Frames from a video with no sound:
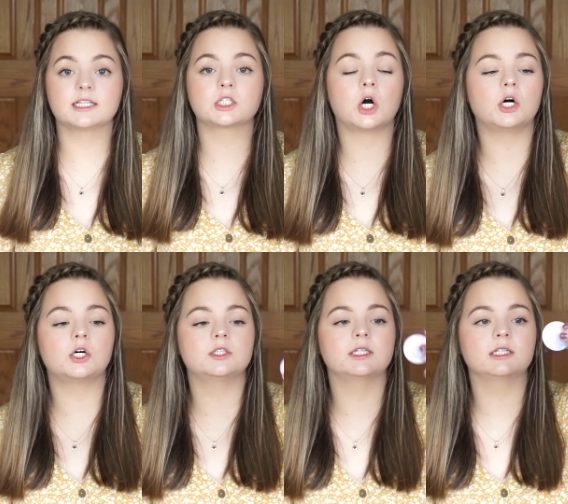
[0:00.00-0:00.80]
it's
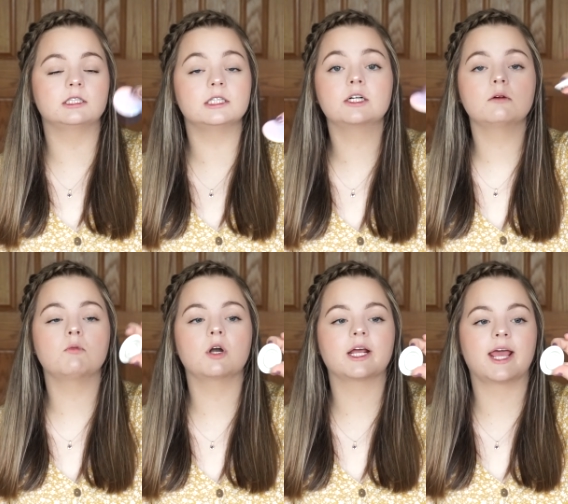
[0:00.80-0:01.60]
called Glitter
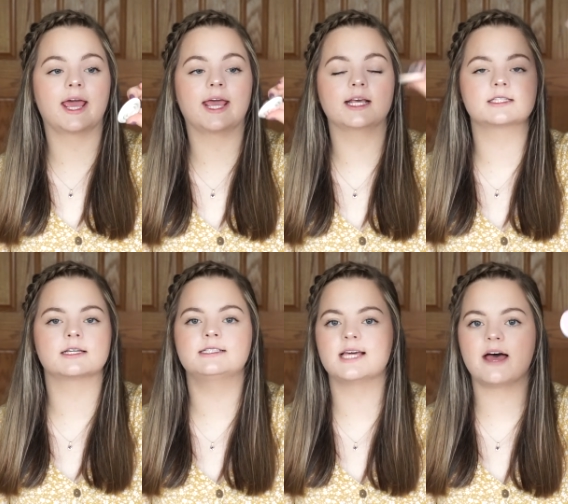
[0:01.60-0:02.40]
Morning Haze.
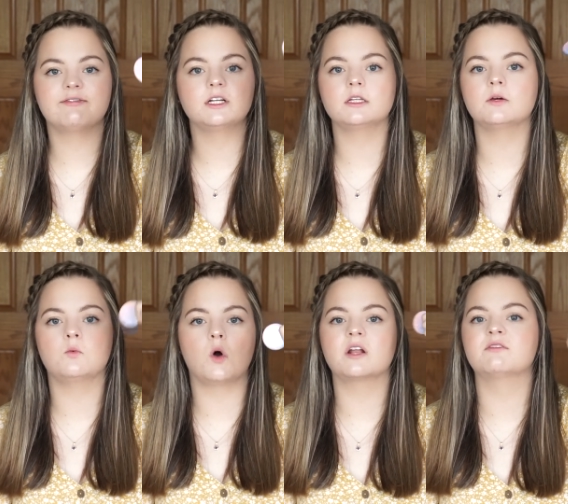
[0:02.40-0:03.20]
Definitely
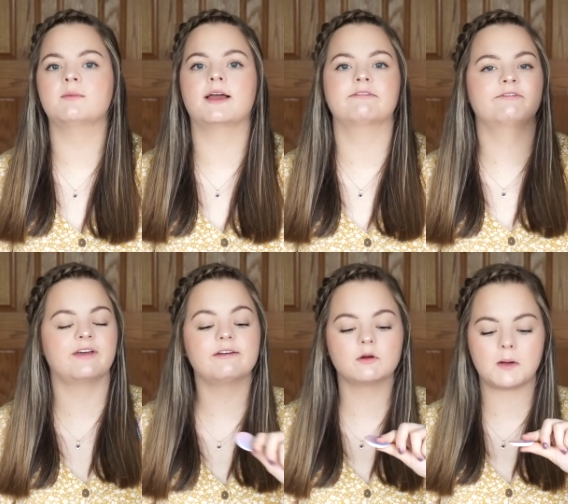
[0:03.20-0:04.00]
one of my
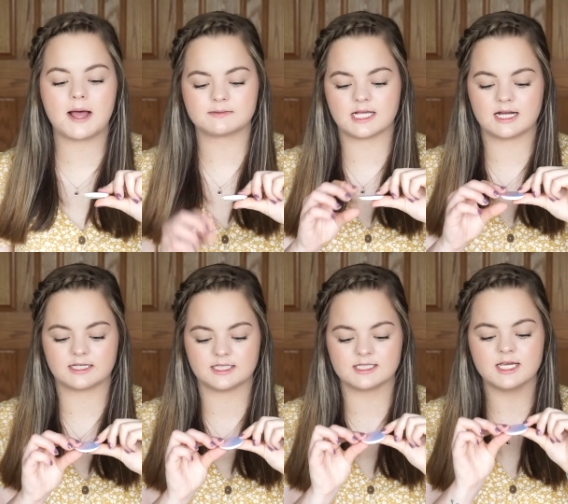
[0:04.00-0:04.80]
favorite pop
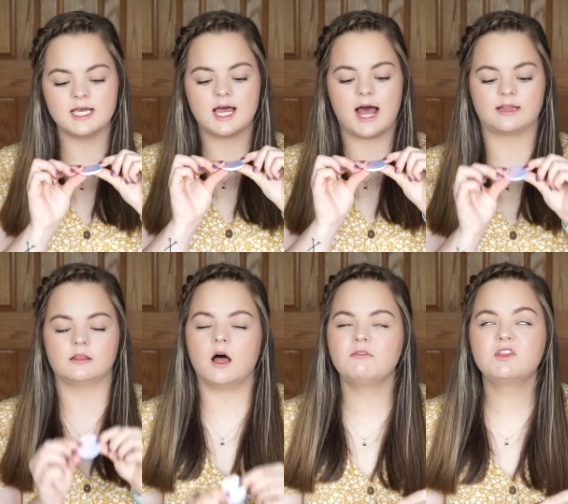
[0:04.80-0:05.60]
sockets. I
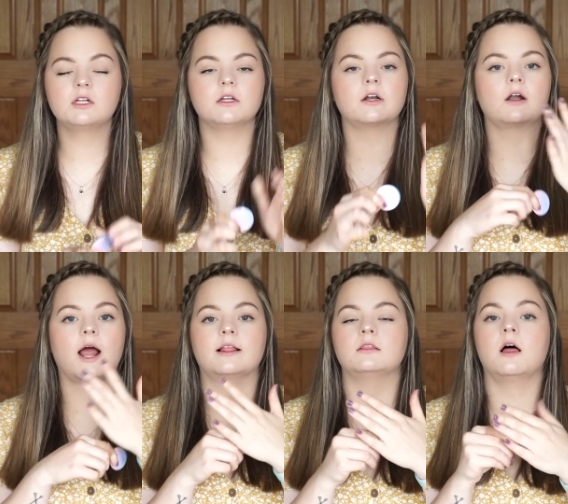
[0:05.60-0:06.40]
love the
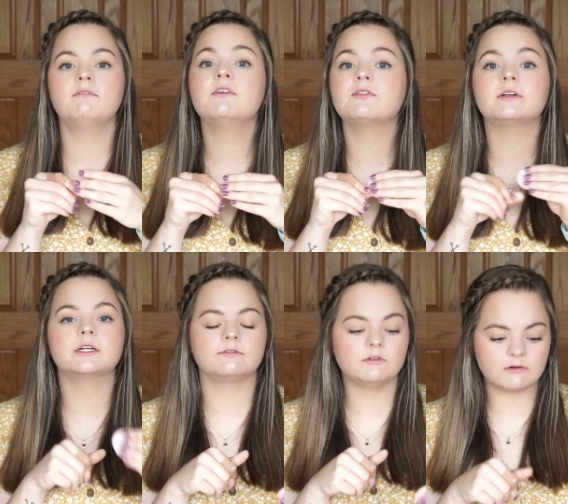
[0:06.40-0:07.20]
glitter. I love the
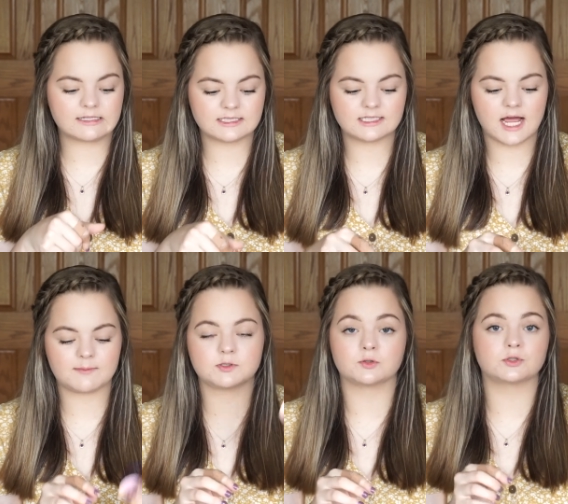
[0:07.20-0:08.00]
feeling of the resin
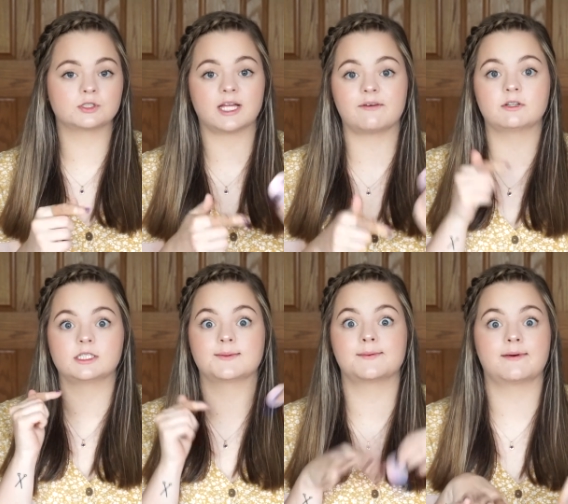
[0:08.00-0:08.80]
tops. Those are
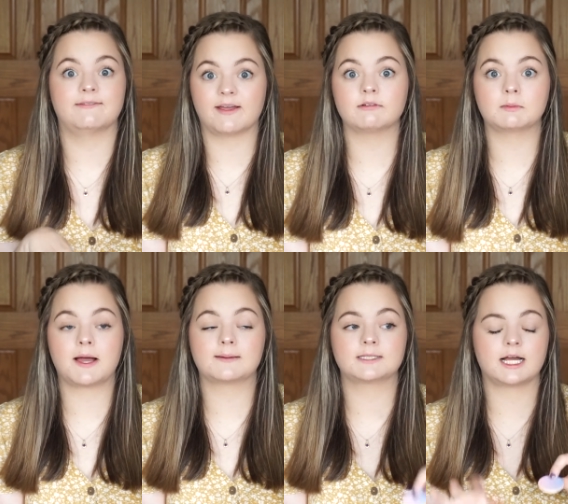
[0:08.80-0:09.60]
definitely some of my favorite
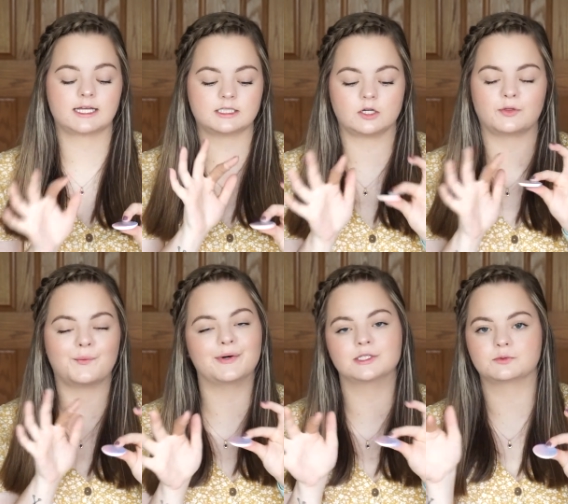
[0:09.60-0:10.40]
pop sockets, are
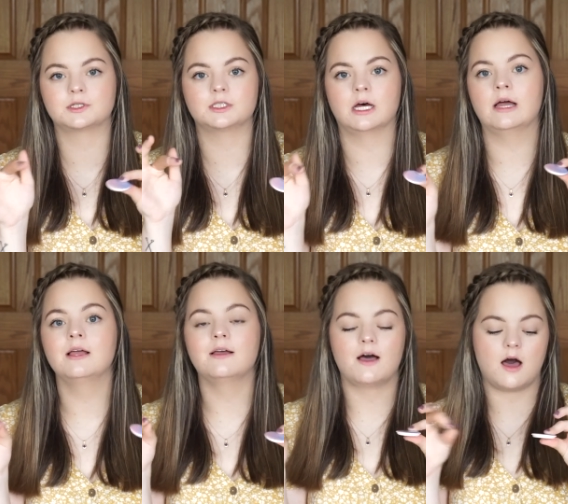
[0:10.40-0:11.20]
the ones with the
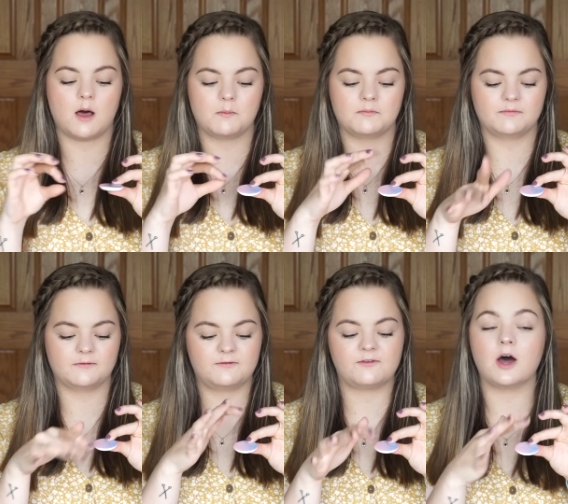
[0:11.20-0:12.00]

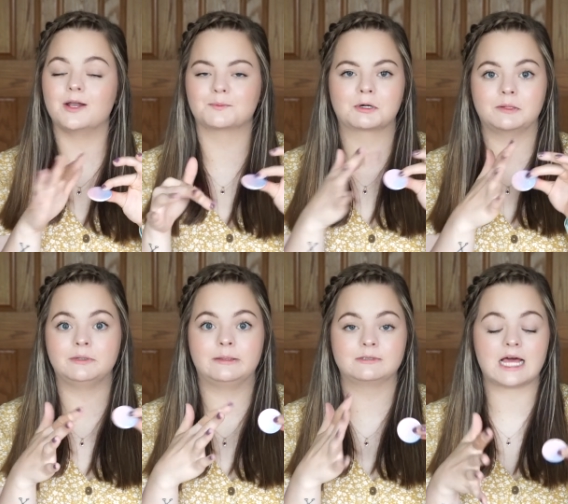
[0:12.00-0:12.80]
fun
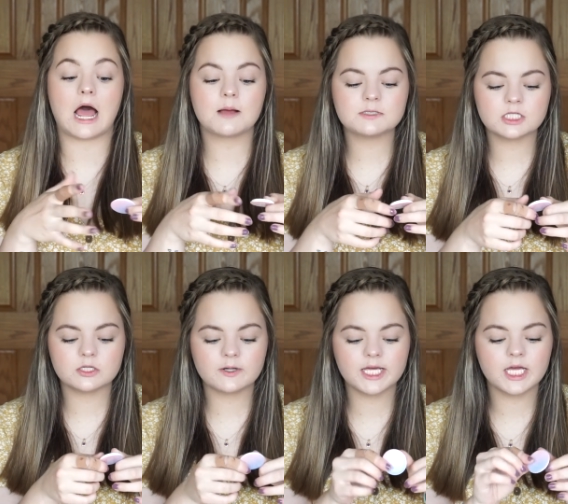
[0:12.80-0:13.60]
premium tops
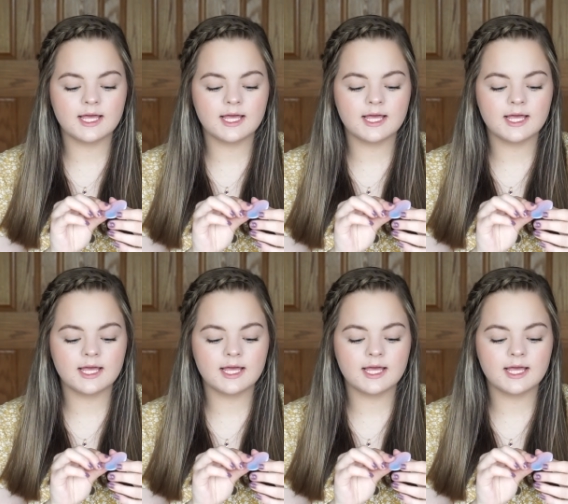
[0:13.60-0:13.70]
to it.